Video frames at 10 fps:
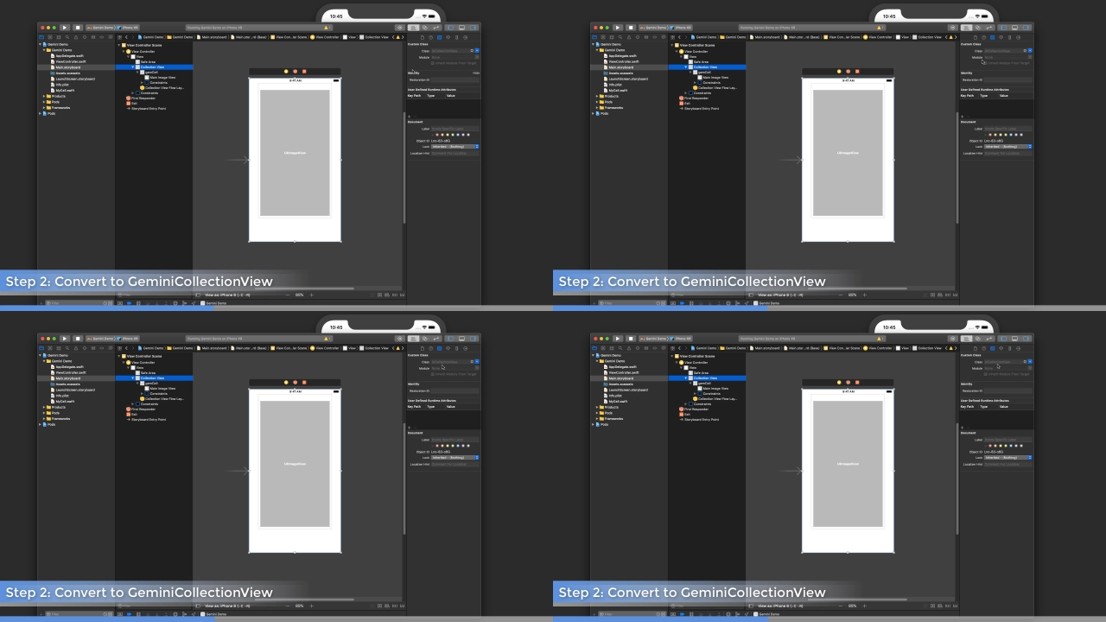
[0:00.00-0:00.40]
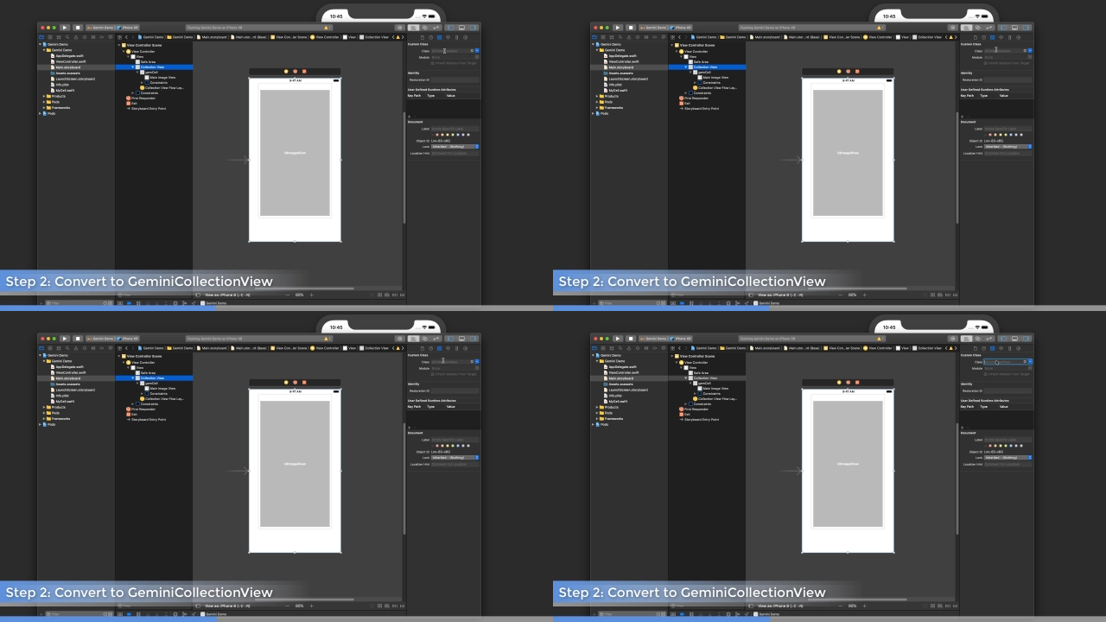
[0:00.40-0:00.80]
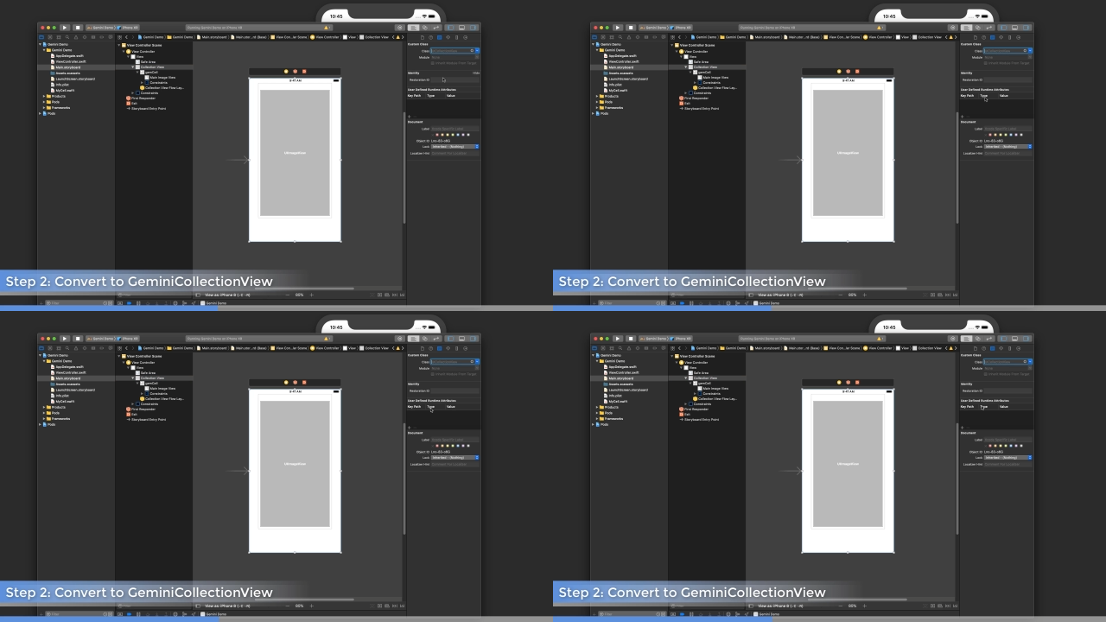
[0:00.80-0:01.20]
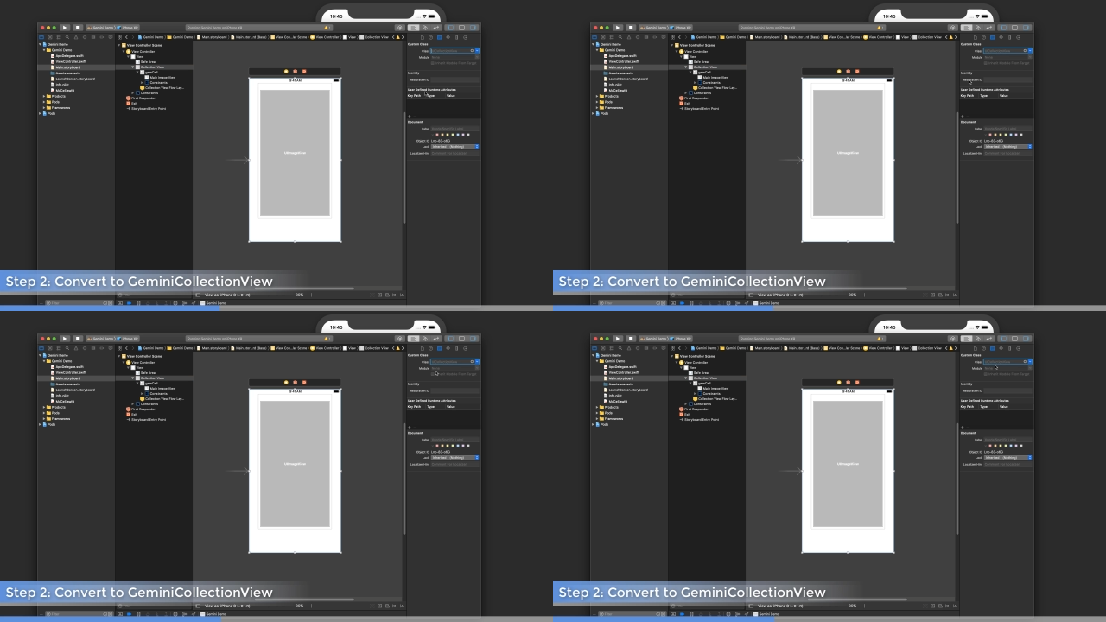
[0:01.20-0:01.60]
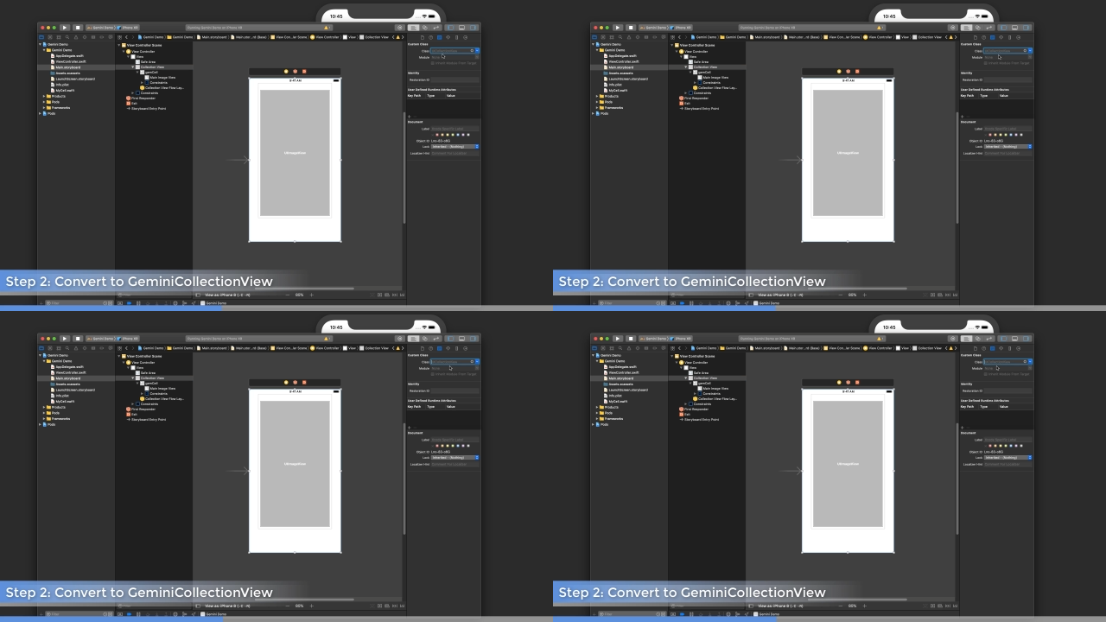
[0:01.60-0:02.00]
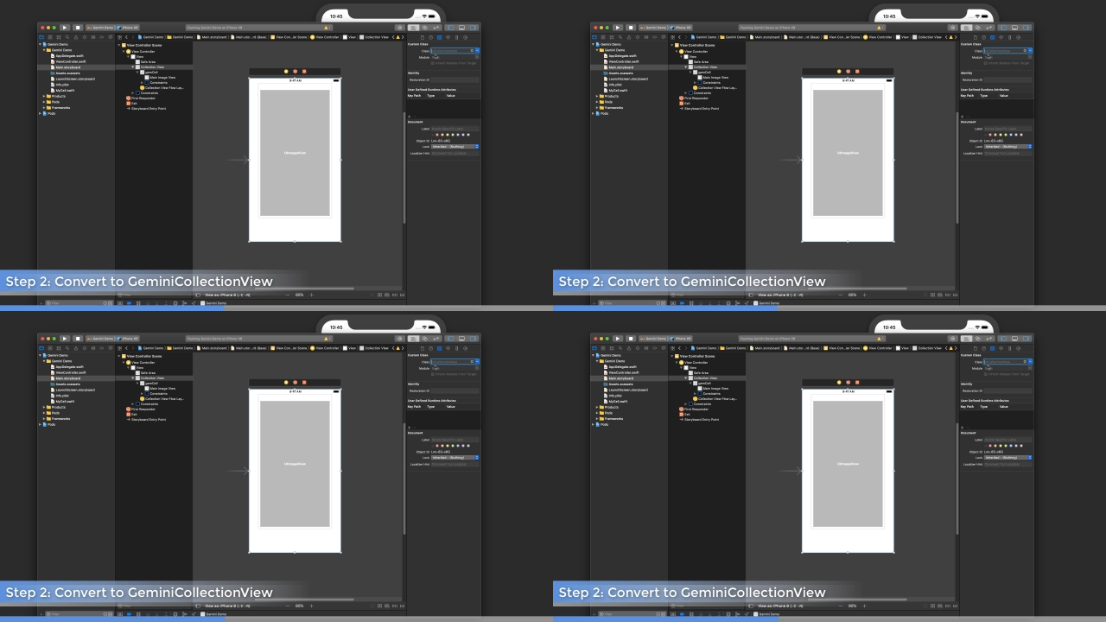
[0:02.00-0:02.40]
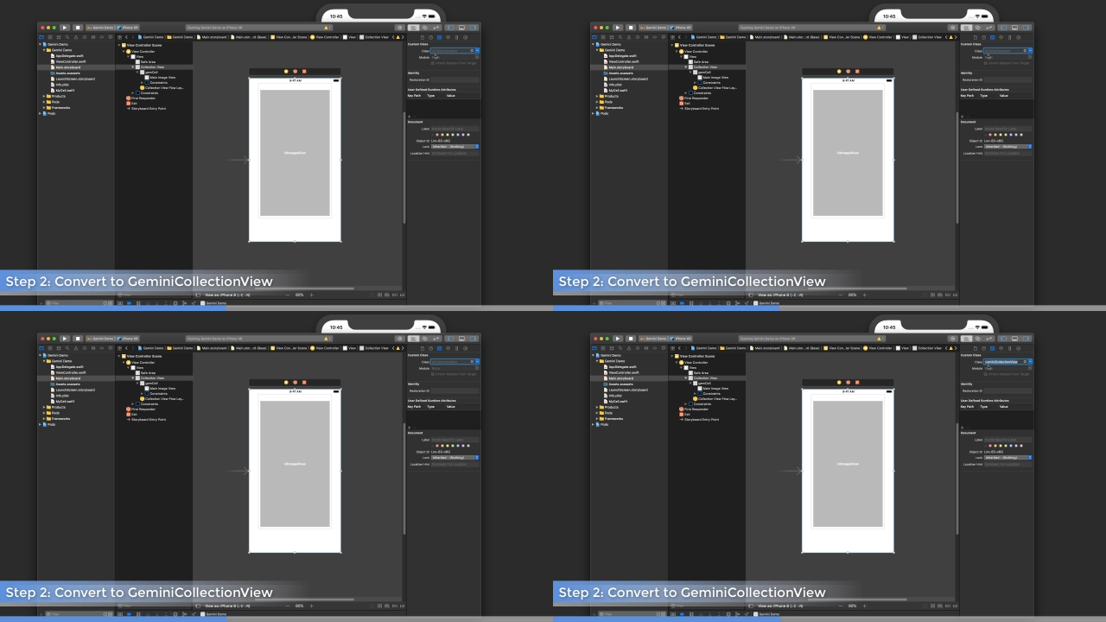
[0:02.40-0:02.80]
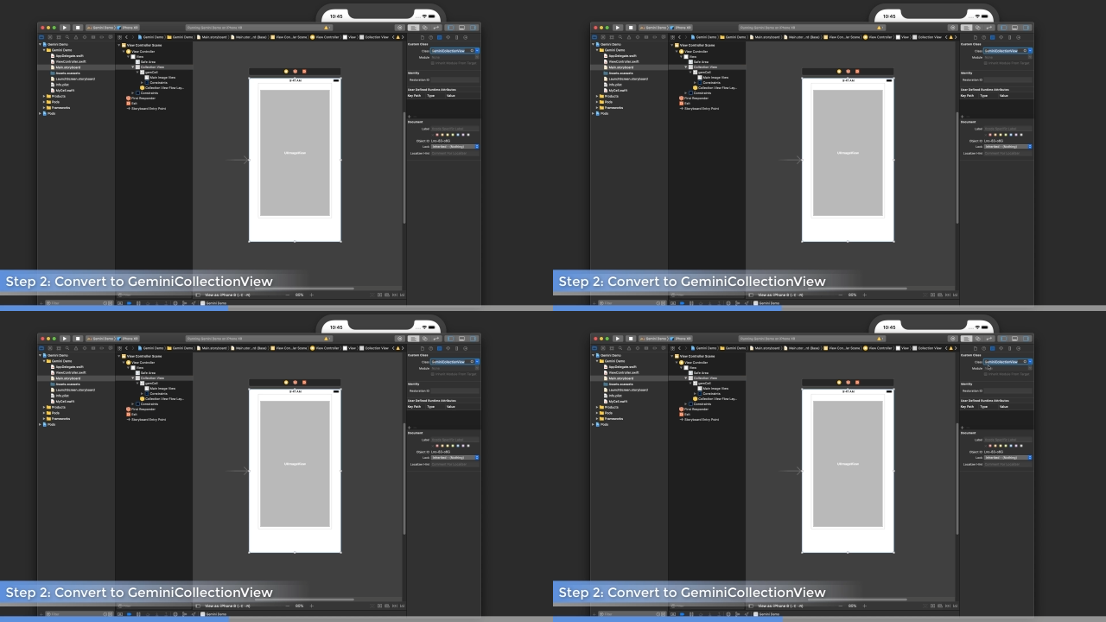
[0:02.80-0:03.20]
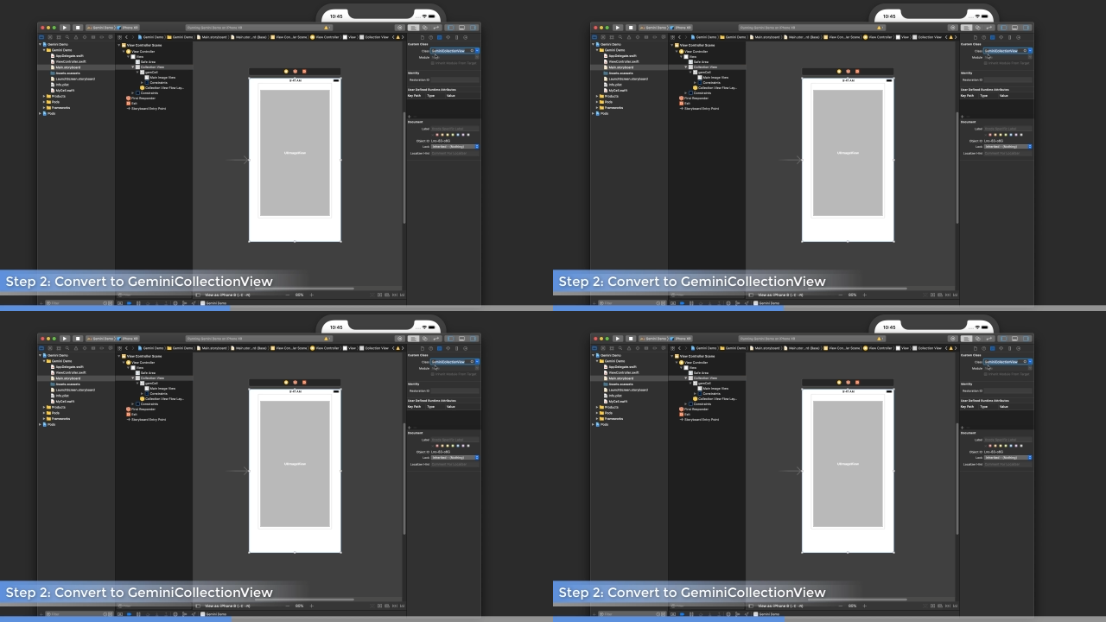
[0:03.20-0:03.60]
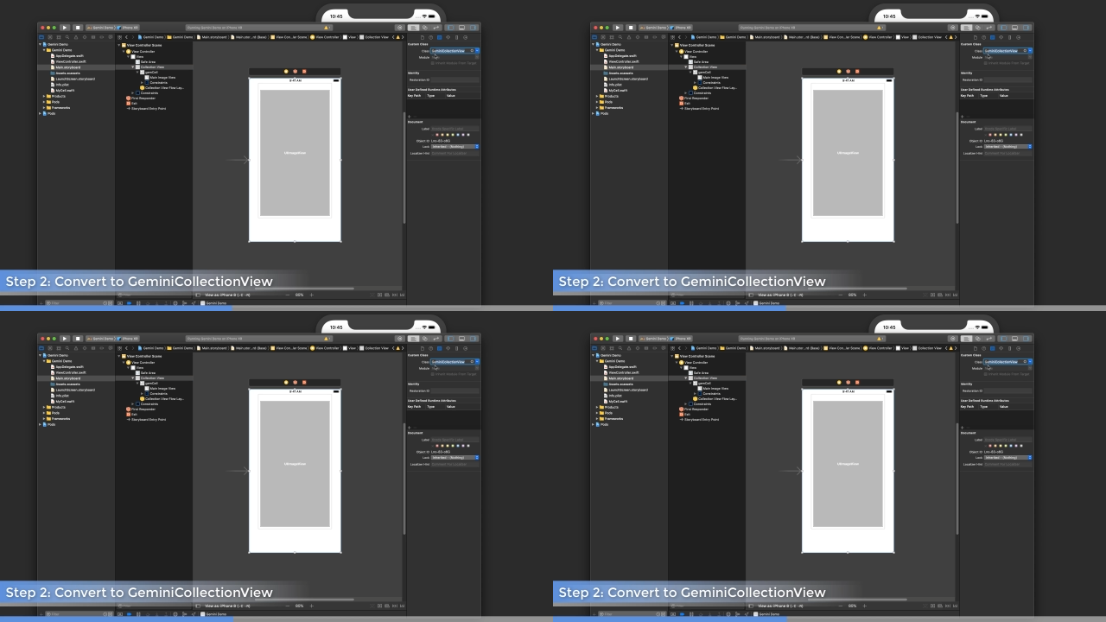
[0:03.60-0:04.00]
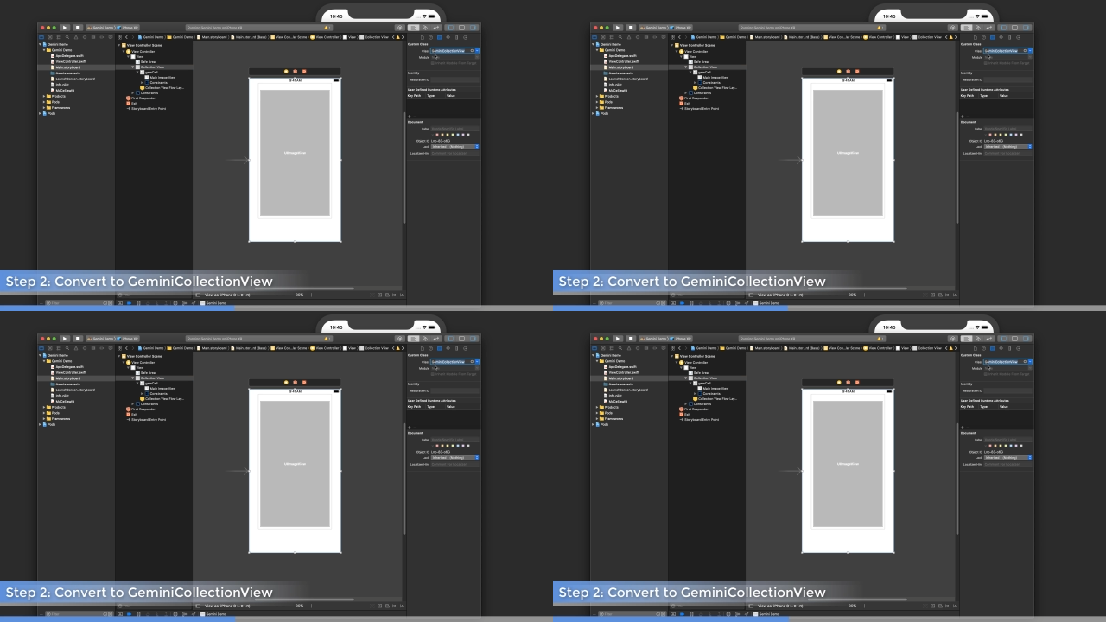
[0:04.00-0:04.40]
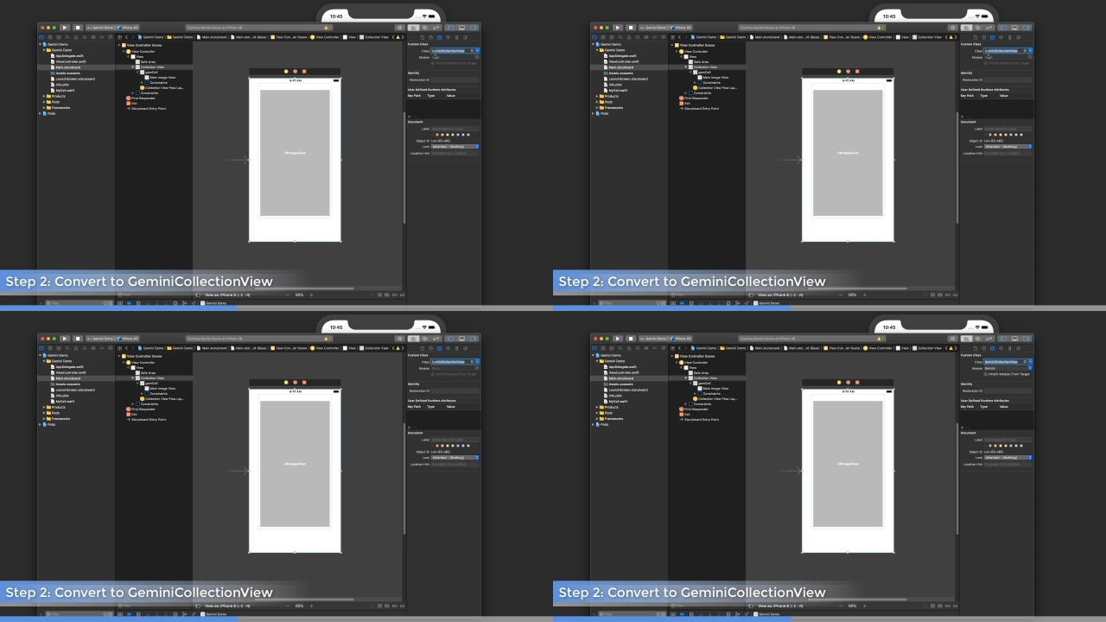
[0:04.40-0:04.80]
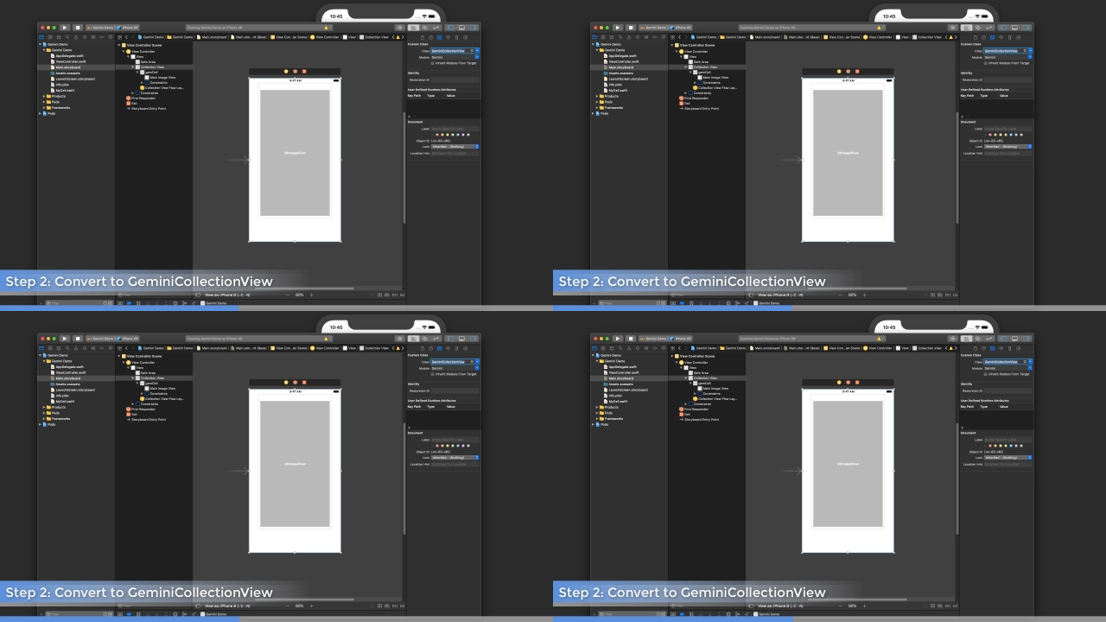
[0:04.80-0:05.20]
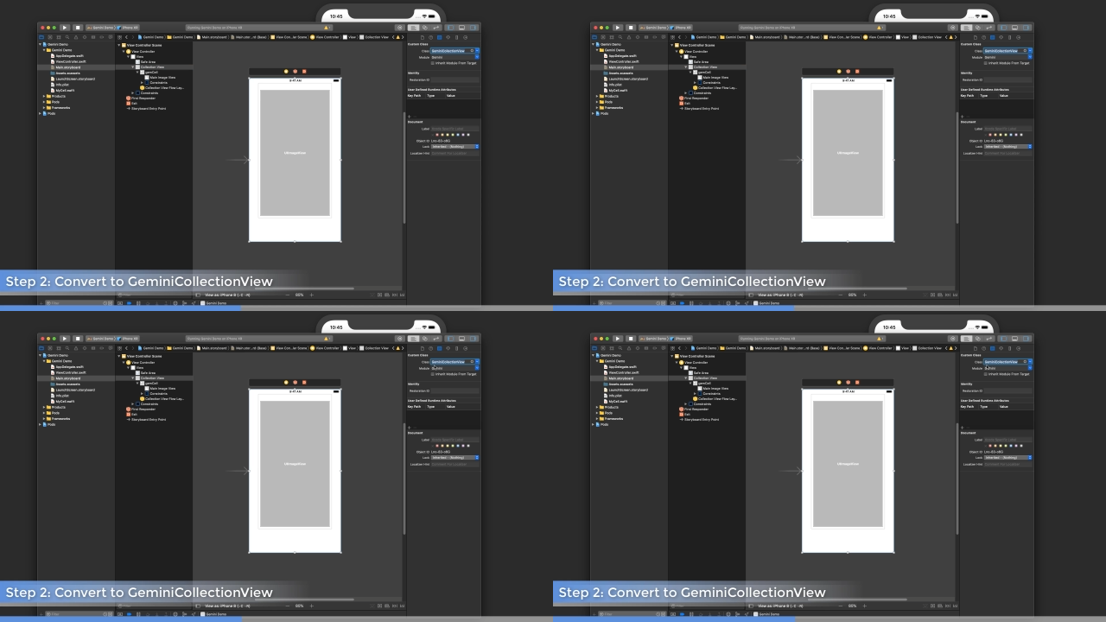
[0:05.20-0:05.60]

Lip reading: [unreadable: no face in view]